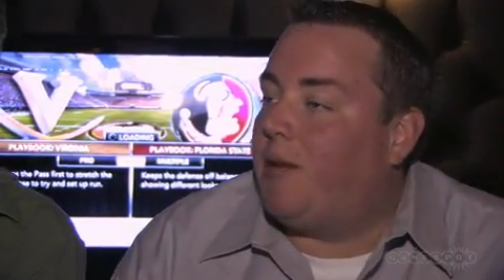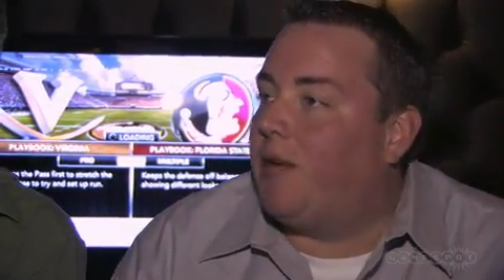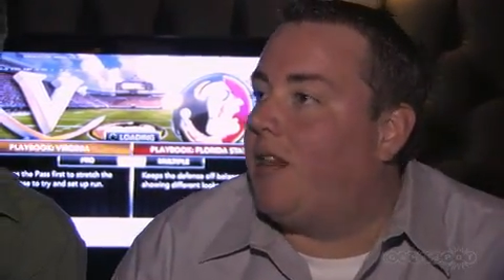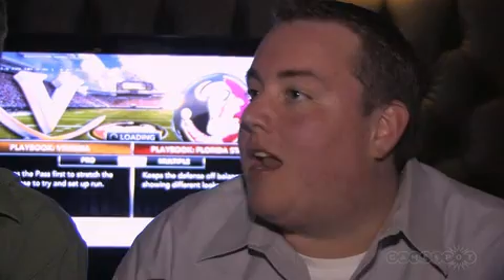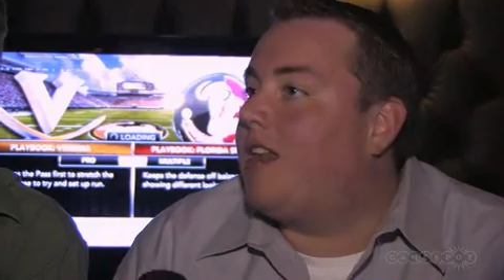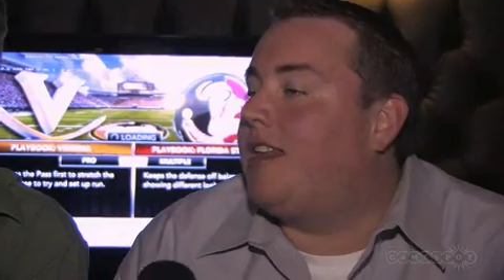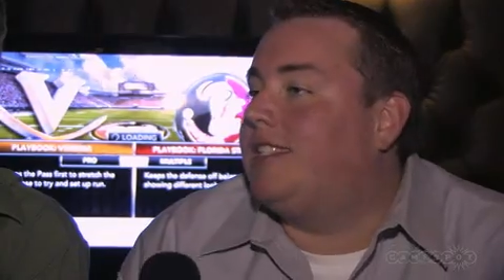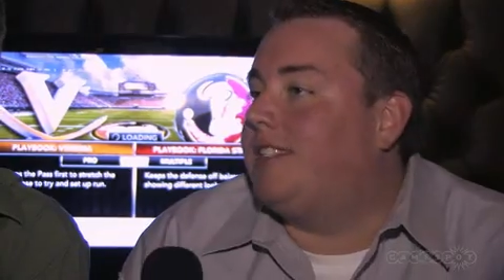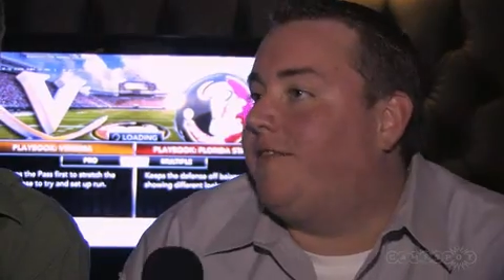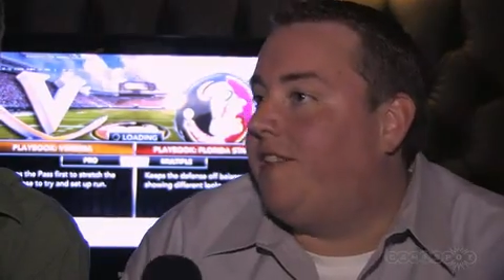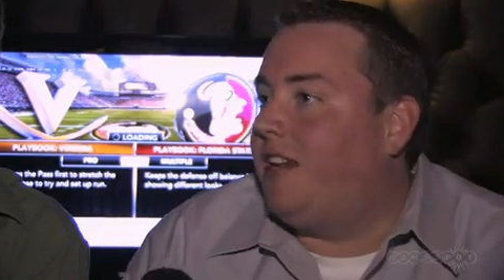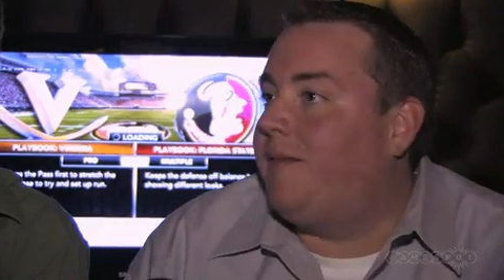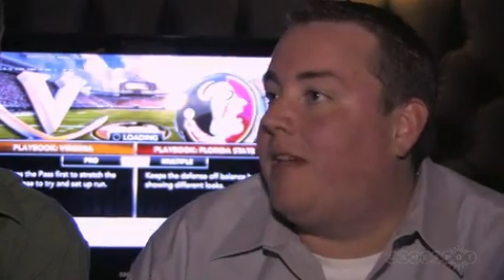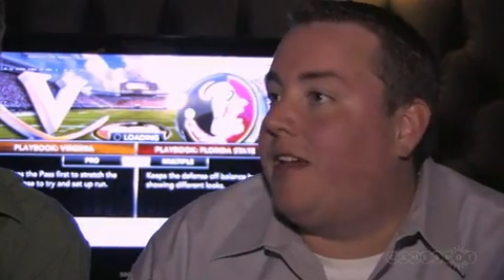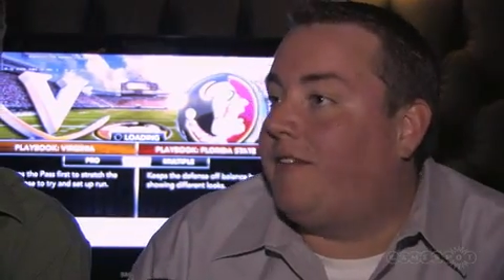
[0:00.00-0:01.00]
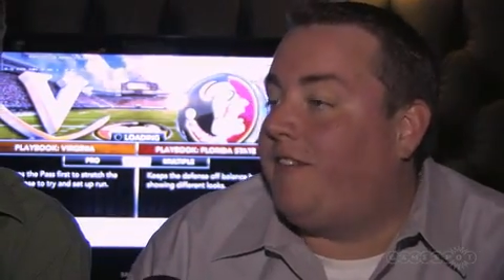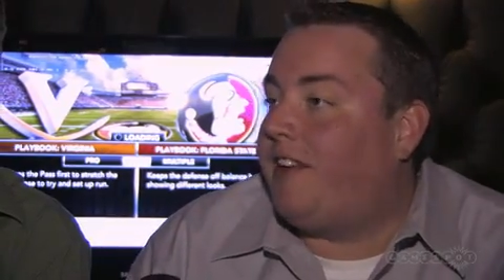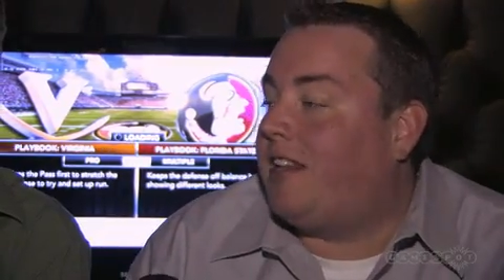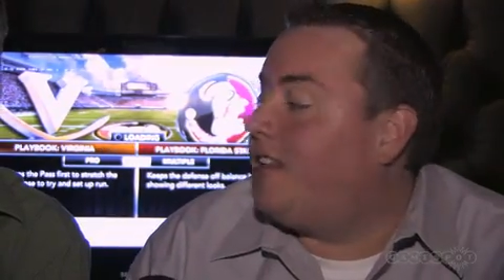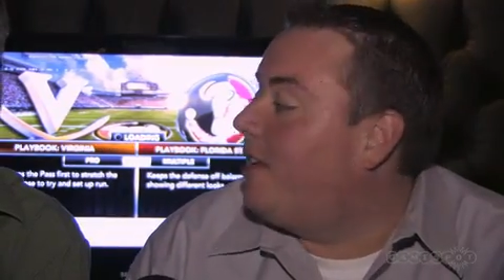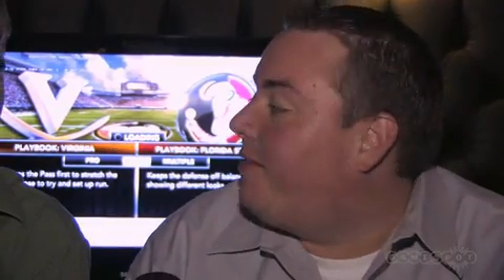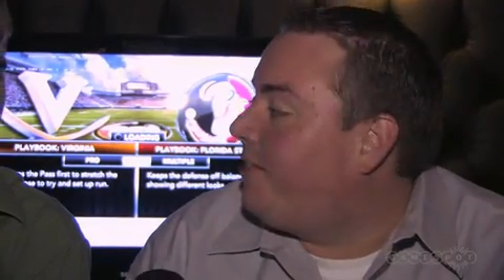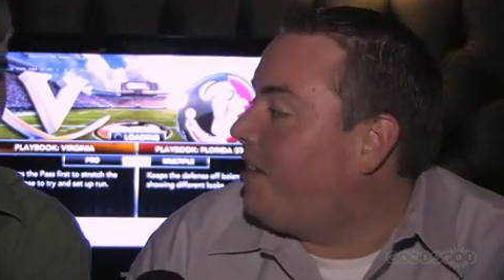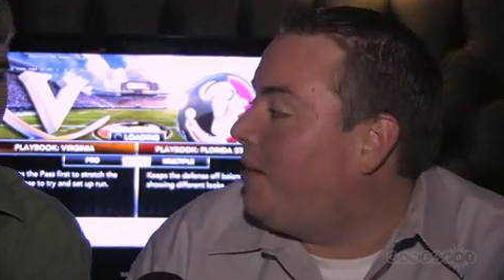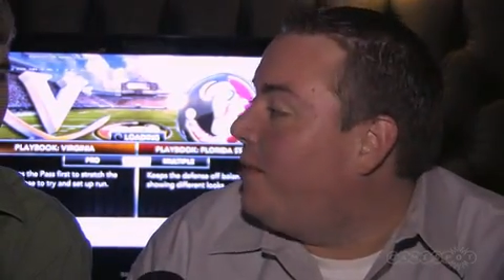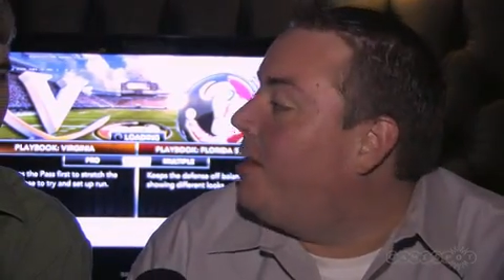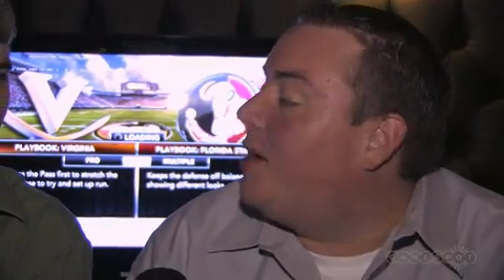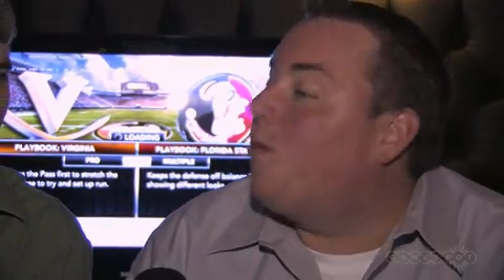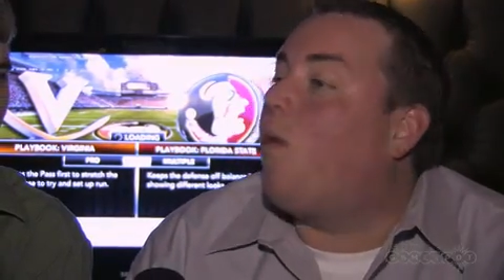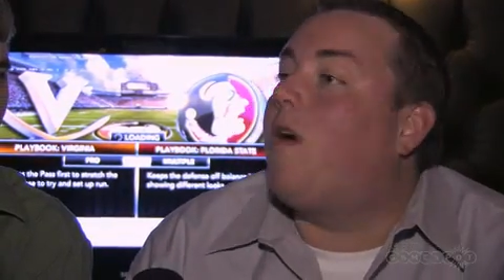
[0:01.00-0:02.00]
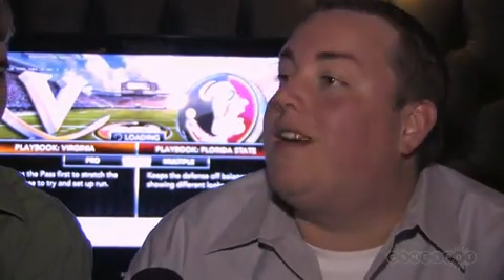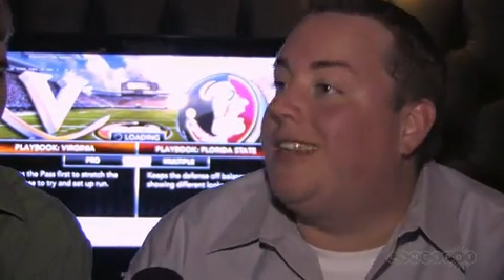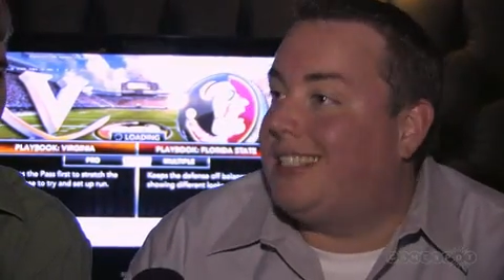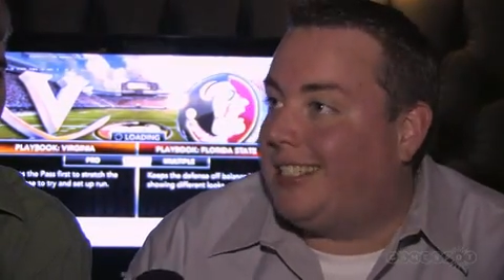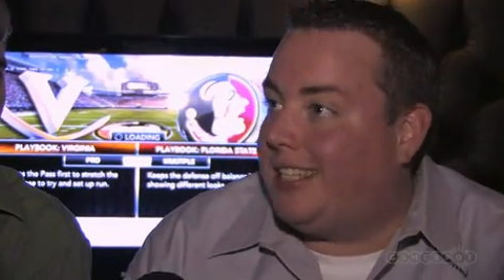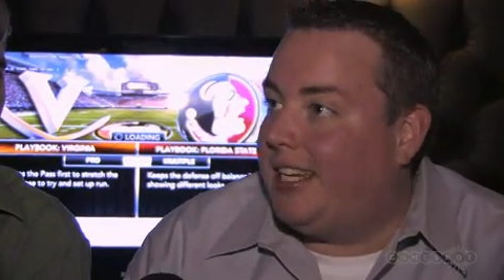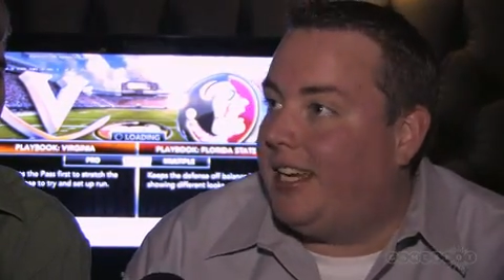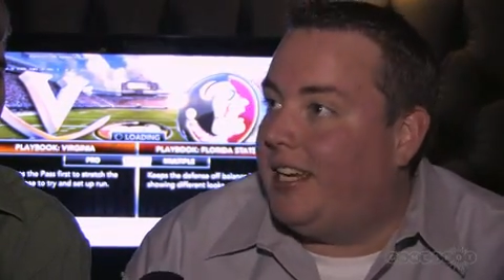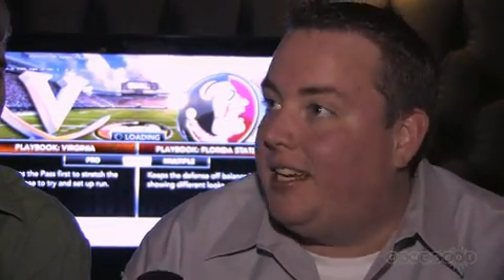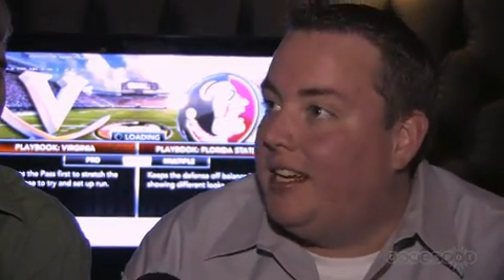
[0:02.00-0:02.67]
There were a lot of things that uh, the community wanted to see.